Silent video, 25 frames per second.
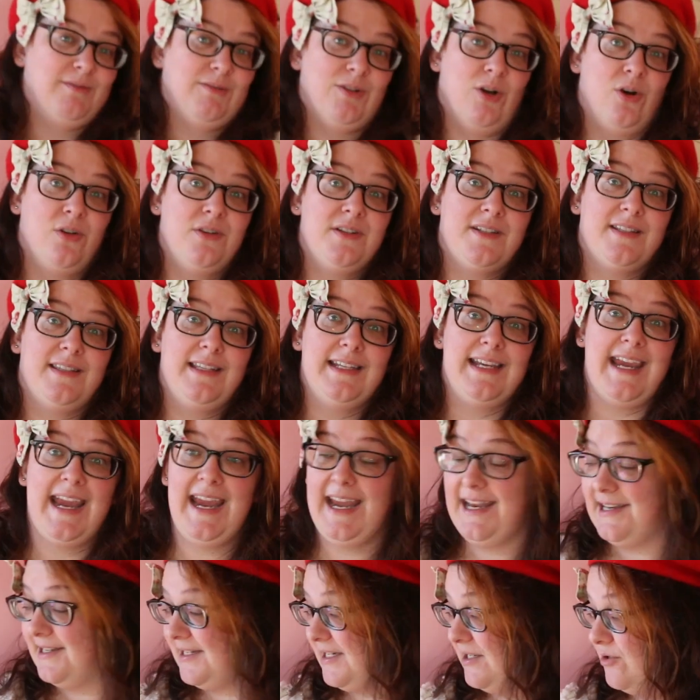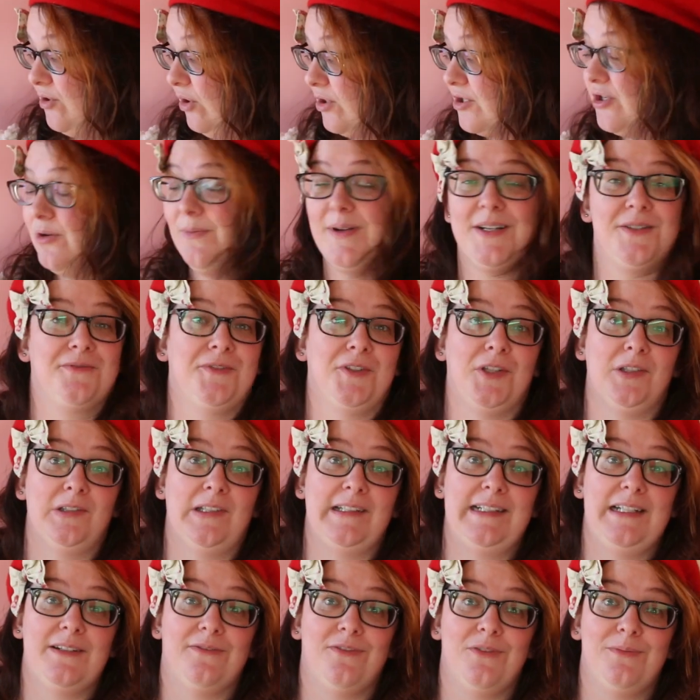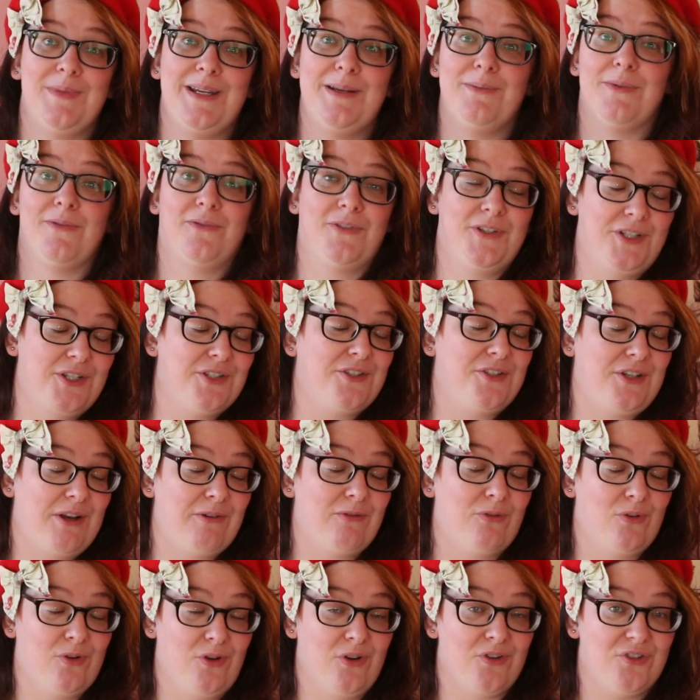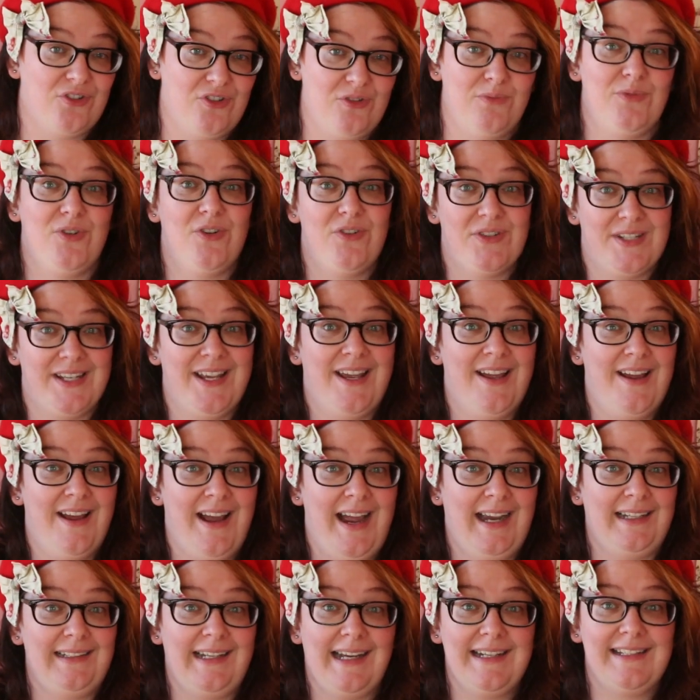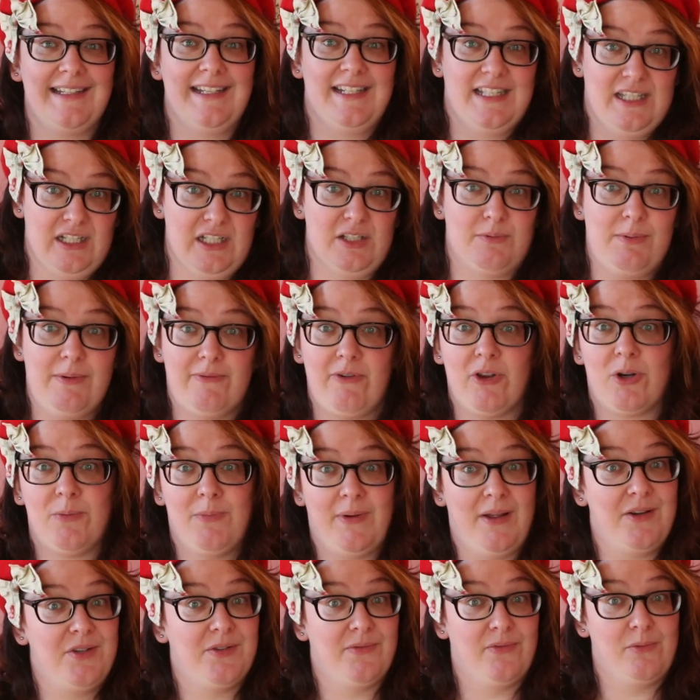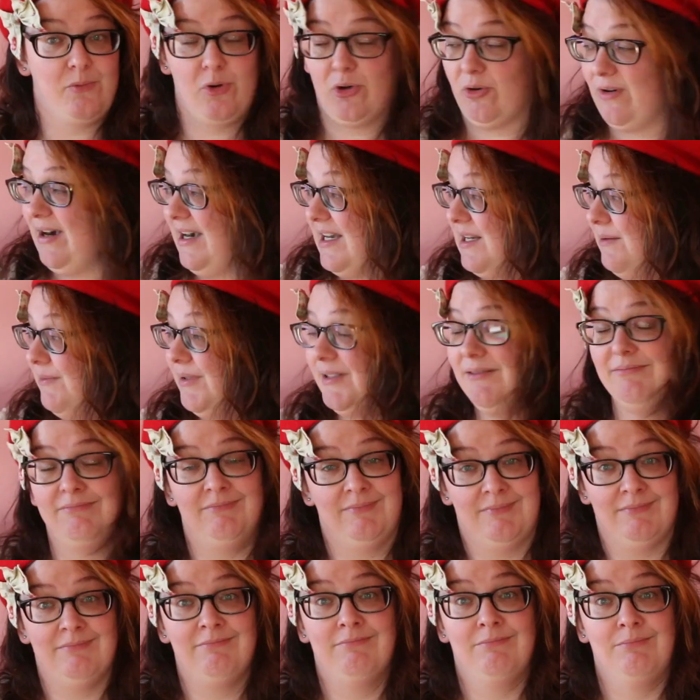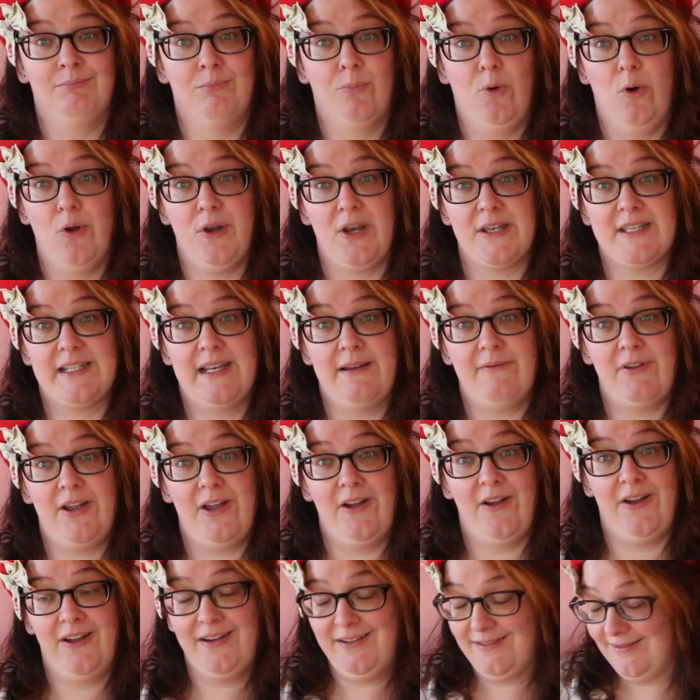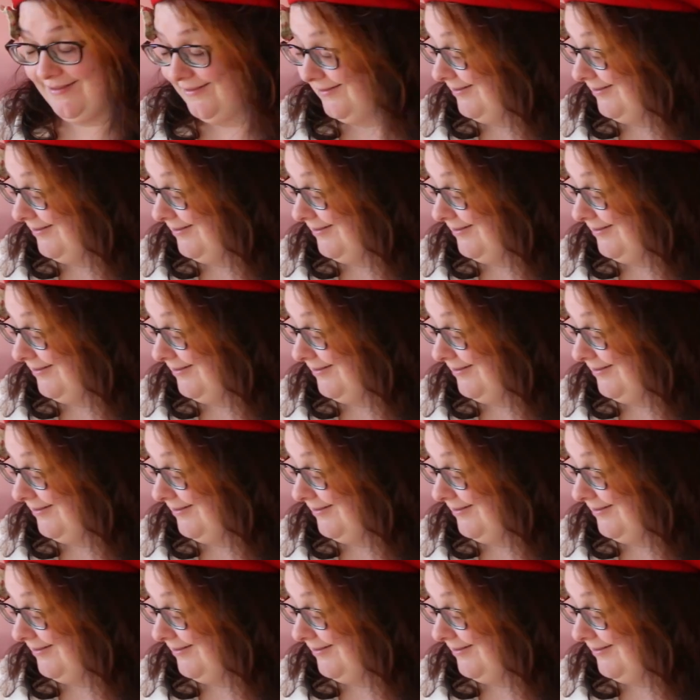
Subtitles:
honestly handy. Not so much for Lolita for me, but for just general costume use. I like these things. We've got a bunch of them already, but more doesn't ever hurt.